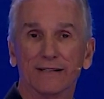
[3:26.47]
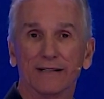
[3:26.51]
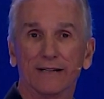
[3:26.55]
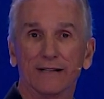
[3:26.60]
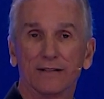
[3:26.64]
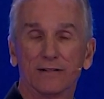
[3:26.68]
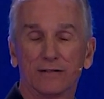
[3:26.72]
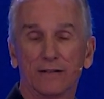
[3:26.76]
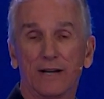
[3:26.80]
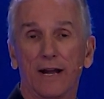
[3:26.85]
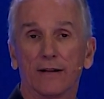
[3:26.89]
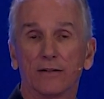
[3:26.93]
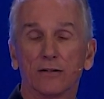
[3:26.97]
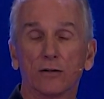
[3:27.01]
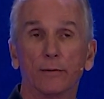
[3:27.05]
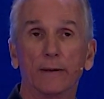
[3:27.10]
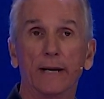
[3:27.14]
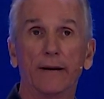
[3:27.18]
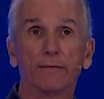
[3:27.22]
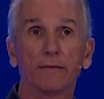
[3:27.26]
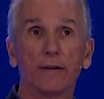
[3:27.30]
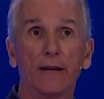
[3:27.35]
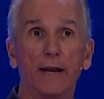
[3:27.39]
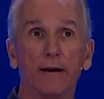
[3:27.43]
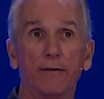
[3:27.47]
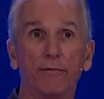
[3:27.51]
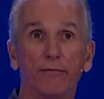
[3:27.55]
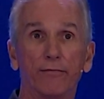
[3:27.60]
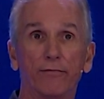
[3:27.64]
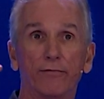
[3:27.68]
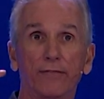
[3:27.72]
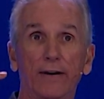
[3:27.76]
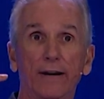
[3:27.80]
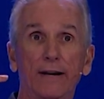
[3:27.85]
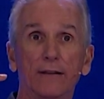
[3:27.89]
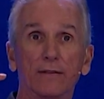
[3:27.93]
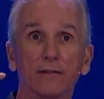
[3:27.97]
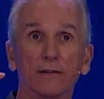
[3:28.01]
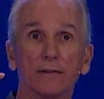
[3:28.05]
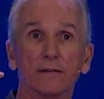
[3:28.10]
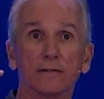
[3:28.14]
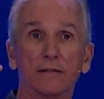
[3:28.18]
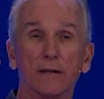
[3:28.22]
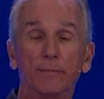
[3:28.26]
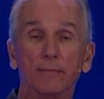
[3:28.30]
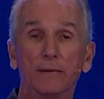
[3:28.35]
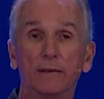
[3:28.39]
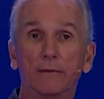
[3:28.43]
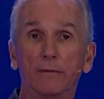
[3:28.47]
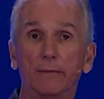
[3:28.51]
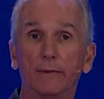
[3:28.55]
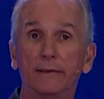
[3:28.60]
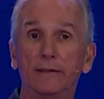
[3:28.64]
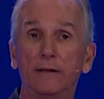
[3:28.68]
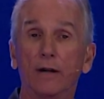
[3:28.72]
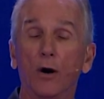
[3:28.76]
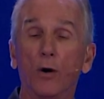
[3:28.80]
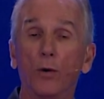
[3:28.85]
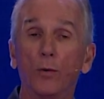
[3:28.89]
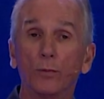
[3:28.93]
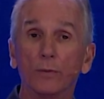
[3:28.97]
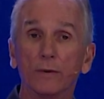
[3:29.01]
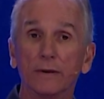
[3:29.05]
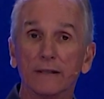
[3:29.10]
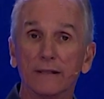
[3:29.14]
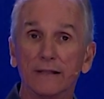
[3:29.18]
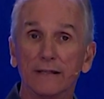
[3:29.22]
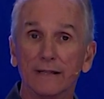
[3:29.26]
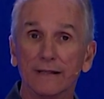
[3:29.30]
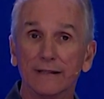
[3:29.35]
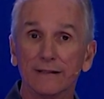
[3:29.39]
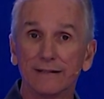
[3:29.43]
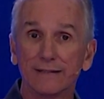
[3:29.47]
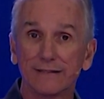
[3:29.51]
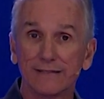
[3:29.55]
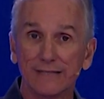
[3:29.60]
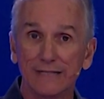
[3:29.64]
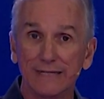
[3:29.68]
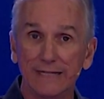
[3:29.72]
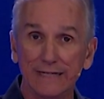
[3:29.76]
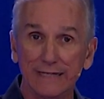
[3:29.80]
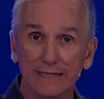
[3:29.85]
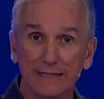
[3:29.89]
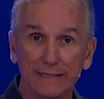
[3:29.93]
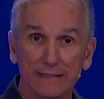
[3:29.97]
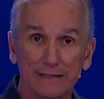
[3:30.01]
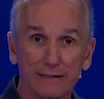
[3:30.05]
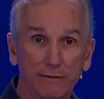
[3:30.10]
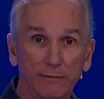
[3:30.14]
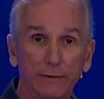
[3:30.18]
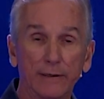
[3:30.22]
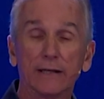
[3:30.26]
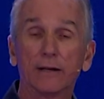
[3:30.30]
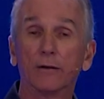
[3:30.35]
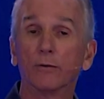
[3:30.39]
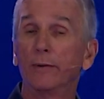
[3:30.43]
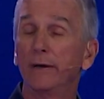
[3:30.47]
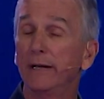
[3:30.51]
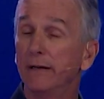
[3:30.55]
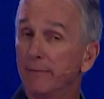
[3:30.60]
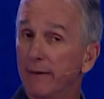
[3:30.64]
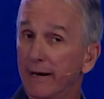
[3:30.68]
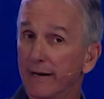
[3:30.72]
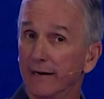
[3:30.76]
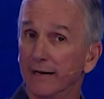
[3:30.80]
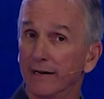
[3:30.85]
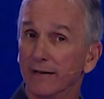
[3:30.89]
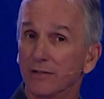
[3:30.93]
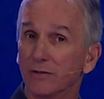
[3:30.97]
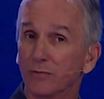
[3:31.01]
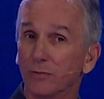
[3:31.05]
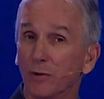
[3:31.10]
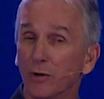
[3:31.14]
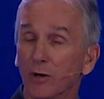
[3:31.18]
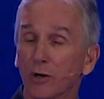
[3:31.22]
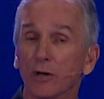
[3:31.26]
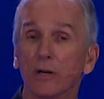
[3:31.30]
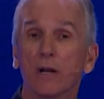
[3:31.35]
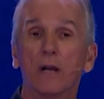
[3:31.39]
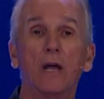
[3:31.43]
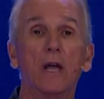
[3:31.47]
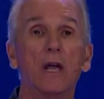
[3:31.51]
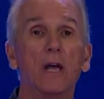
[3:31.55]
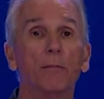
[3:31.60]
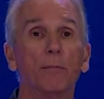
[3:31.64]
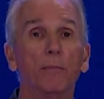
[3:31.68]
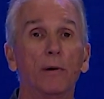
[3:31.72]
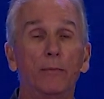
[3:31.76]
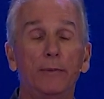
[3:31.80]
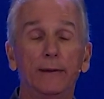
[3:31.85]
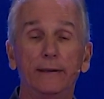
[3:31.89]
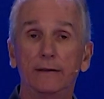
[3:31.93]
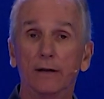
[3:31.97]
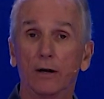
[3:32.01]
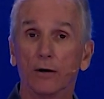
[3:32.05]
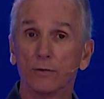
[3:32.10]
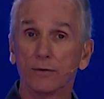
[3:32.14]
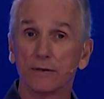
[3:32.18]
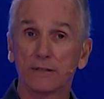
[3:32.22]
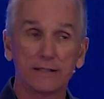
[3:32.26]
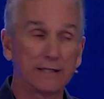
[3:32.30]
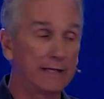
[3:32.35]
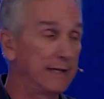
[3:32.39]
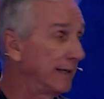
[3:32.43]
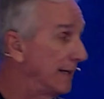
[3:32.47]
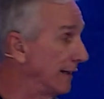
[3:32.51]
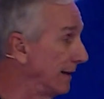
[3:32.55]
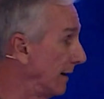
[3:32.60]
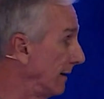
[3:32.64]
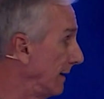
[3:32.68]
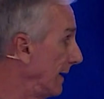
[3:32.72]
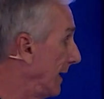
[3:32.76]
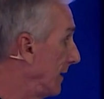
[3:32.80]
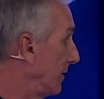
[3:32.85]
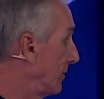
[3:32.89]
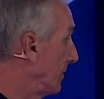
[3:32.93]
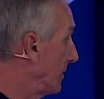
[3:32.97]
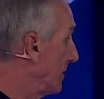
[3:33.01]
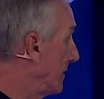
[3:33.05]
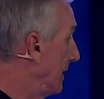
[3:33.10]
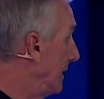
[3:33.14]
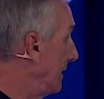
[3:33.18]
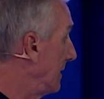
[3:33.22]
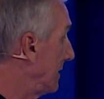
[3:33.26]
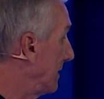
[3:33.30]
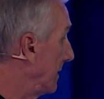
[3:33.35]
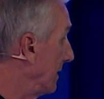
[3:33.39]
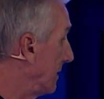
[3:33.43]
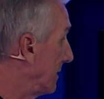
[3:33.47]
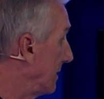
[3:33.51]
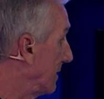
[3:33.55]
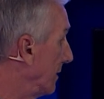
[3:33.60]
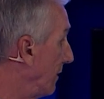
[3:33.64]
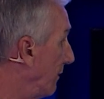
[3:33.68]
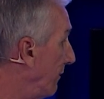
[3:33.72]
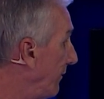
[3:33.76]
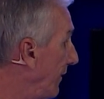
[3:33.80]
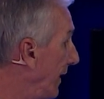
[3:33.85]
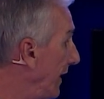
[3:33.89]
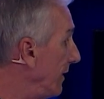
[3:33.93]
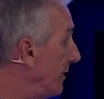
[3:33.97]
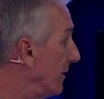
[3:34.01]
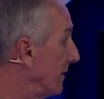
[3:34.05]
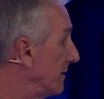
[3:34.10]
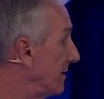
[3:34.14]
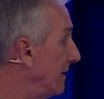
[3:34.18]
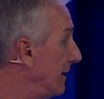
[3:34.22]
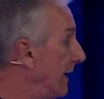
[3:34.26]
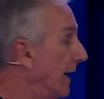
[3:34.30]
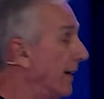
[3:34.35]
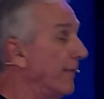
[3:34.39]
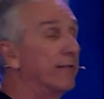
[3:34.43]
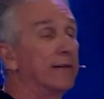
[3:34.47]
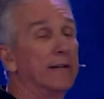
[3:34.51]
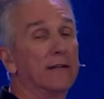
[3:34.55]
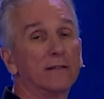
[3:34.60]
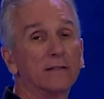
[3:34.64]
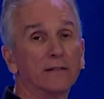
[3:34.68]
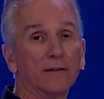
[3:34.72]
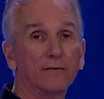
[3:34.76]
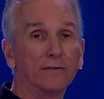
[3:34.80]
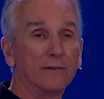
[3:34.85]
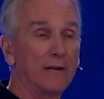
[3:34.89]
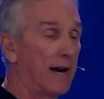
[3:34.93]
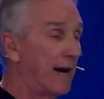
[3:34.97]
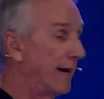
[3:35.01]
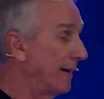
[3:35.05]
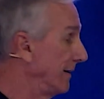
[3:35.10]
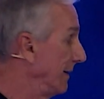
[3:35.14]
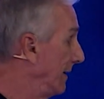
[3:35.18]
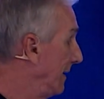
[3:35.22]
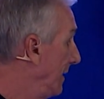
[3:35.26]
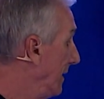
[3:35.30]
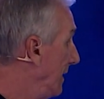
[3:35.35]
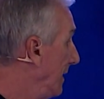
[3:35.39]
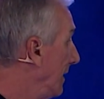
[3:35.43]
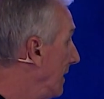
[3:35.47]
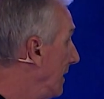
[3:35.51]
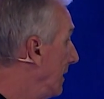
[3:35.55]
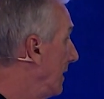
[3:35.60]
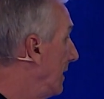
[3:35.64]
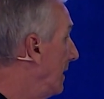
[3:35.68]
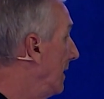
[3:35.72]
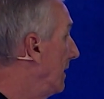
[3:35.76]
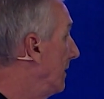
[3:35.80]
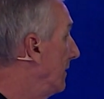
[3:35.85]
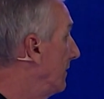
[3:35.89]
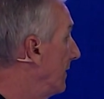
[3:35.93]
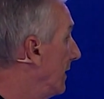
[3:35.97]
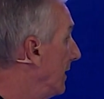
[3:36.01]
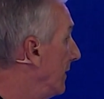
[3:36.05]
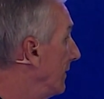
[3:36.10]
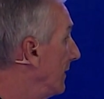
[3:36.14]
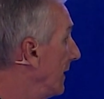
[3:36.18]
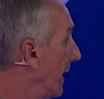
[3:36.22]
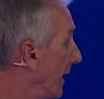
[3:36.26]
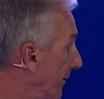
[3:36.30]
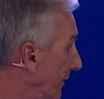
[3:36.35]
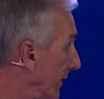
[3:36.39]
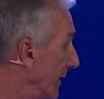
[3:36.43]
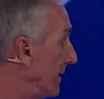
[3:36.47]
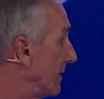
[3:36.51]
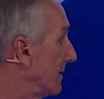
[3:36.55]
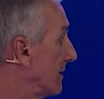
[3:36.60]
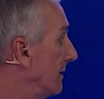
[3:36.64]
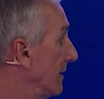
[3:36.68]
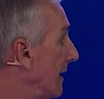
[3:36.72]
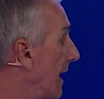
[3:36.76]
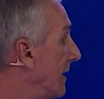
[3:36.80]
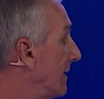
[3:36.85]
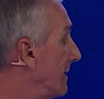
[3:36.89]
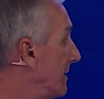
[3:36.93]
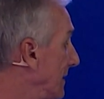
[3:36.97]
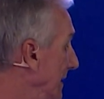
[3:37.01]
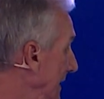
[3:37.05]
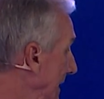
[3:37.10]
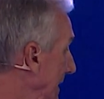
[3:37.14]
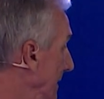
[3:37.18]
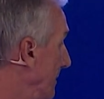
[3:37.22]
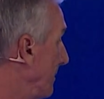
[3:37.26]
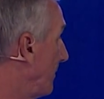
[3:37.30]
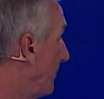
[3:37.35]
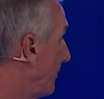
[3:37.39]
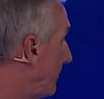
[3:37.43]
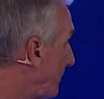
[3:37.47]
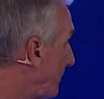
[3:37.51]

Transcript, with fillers: It's not. So we have to have faith in something that we don't see. We can read about it in His Word, but we don't see it in our natural senses. So faith is the evidence of not uh, evidence not seen.